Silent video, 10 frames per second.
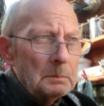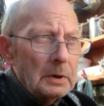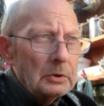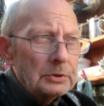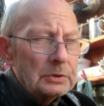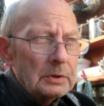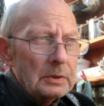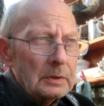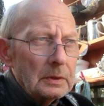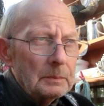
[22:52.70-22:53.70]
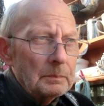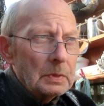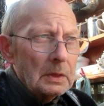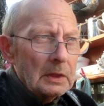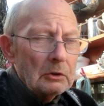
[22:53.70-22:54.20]
Because
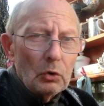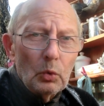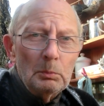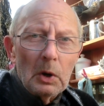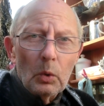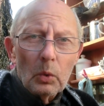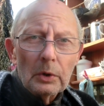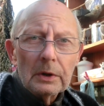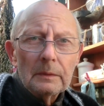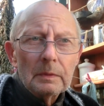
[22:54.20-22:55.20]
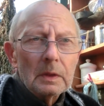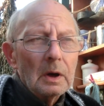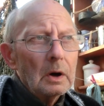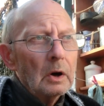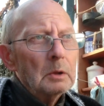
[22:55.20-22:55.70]
they're all milled
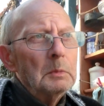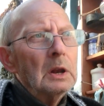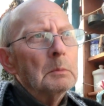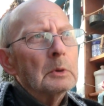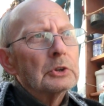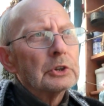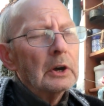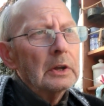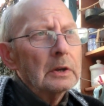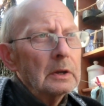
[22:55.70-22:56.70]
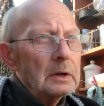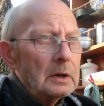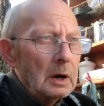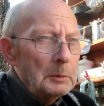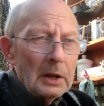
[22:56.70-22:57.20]
on a milling machine.
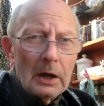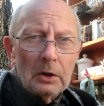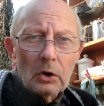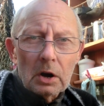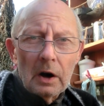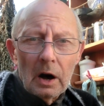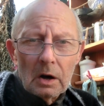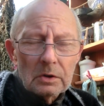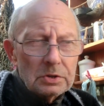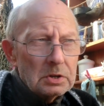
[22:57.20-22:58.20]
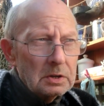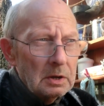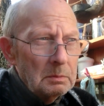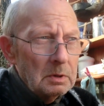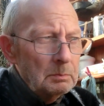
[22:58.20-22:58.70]
I mean, they're not cast,
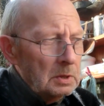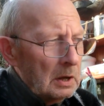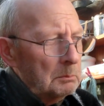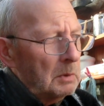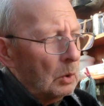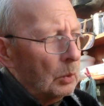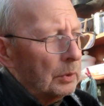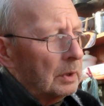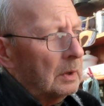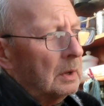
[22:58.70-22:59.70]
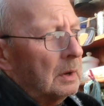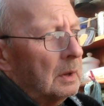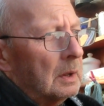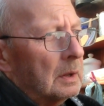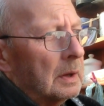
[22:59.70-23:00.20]
they're milled,
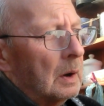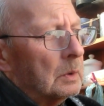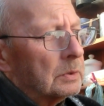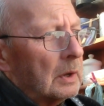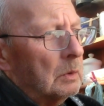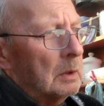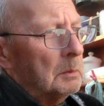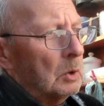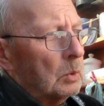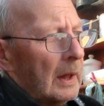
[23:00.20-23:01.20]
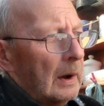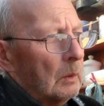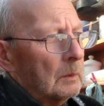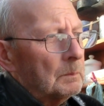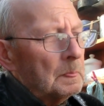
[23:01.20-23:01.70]
you know, so they're milled out.